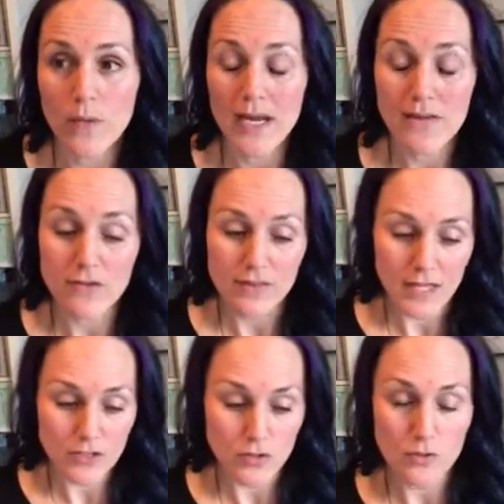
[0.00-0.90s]
Whenever
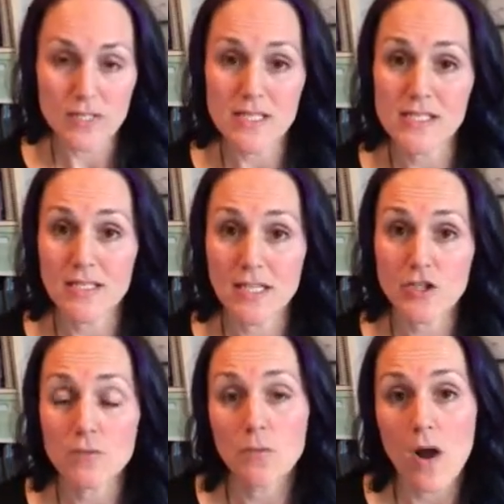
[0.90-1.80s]
they do the
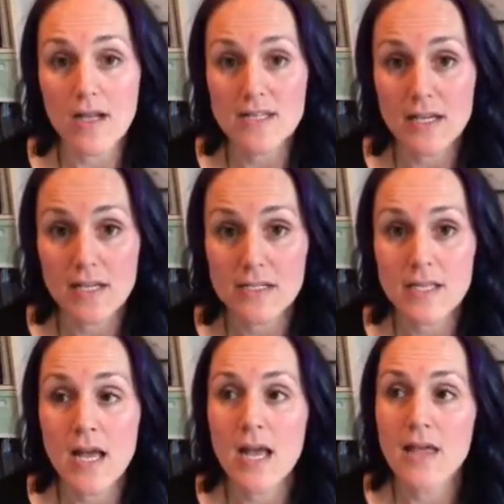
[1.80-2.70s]
distillation process,
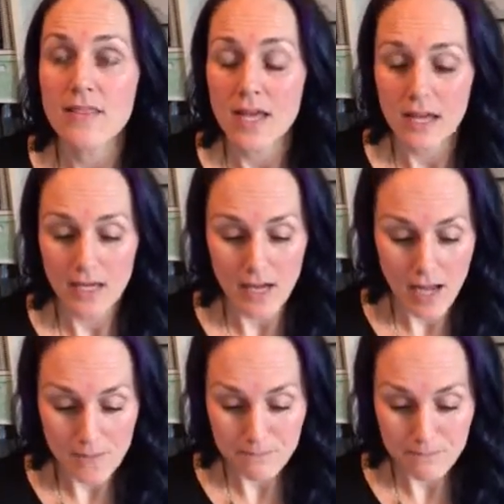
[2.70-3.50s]
they